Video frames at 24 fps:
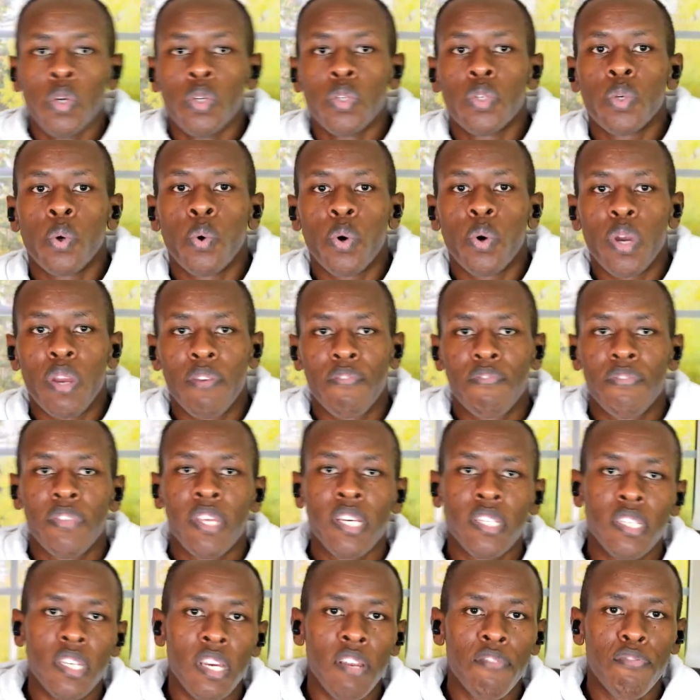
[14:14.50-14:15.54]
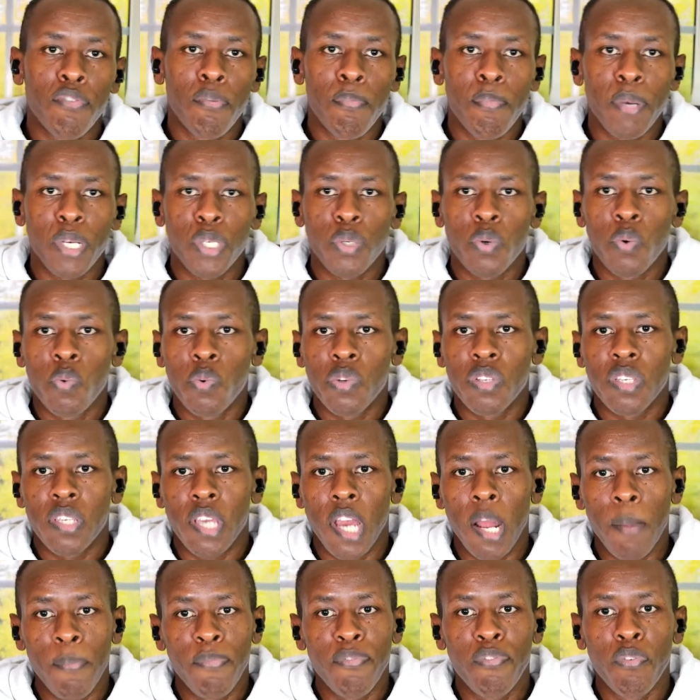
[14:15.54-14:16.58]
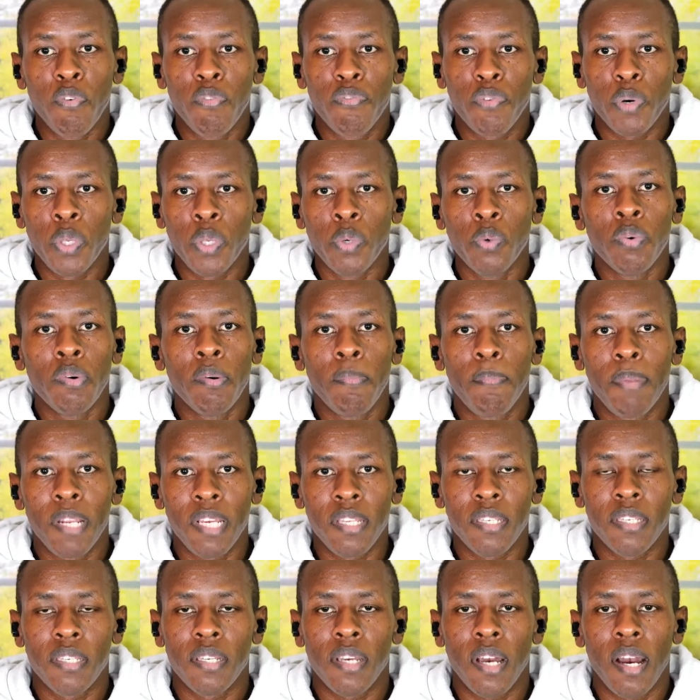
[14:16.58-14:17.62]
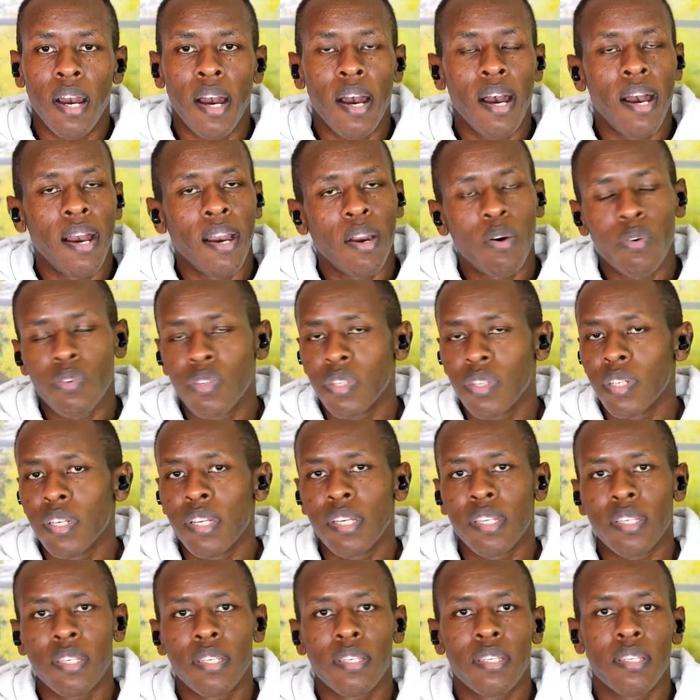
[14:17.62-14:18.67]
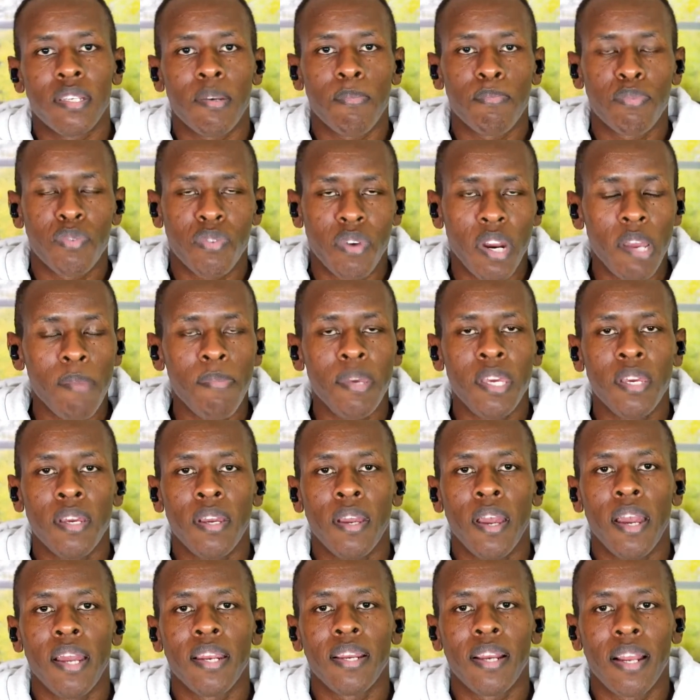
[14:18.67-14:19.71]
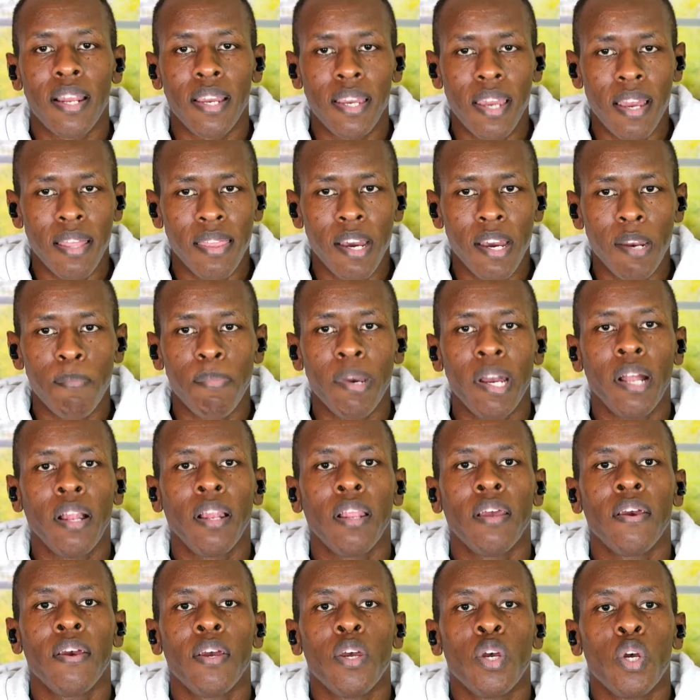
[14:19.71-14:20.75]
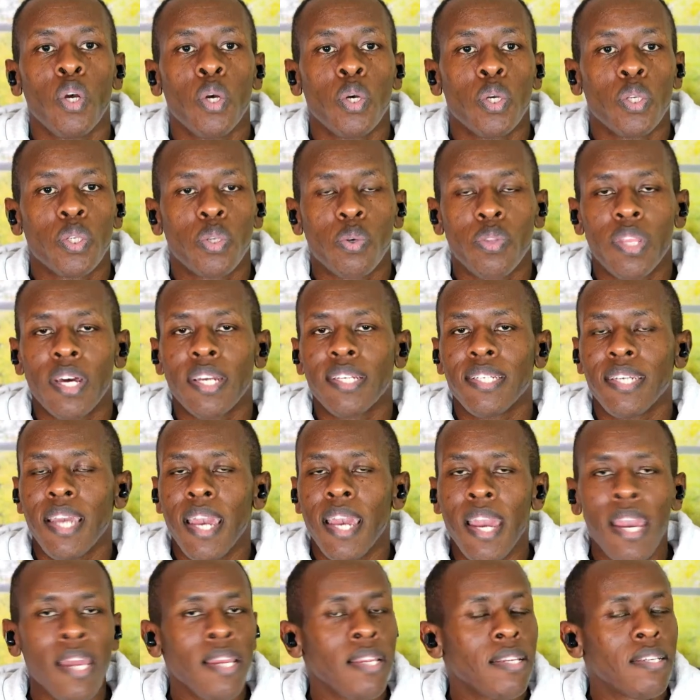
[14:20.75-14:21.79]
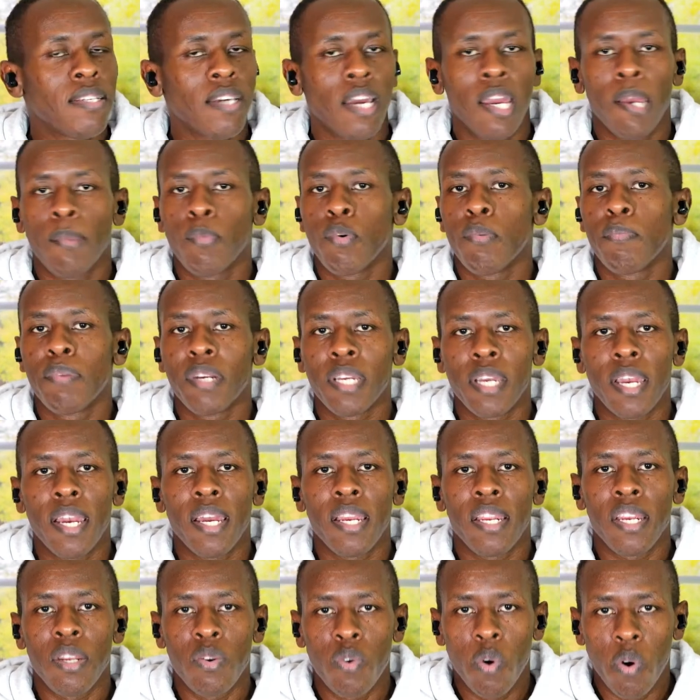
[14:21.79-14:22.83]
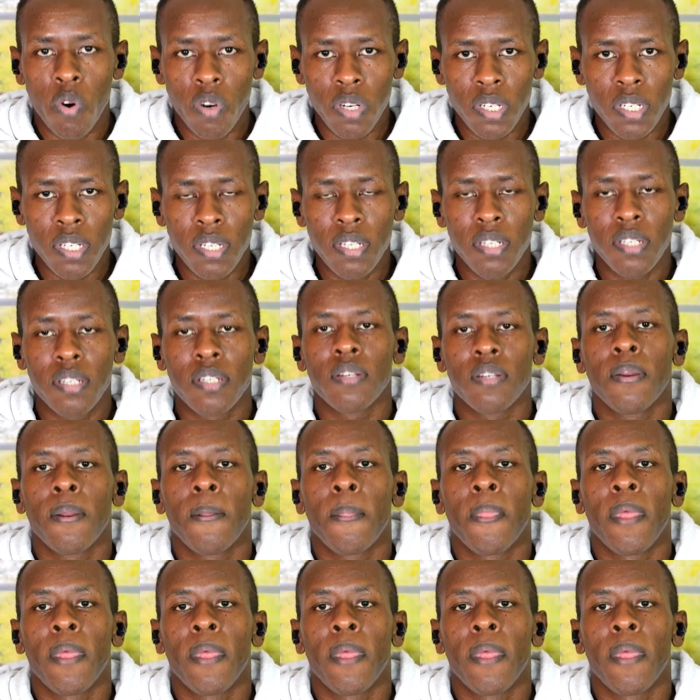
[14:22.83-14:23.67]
So if this information was helpful for you, please consider subscribing and clicking that bell so that anytime we bring any new content,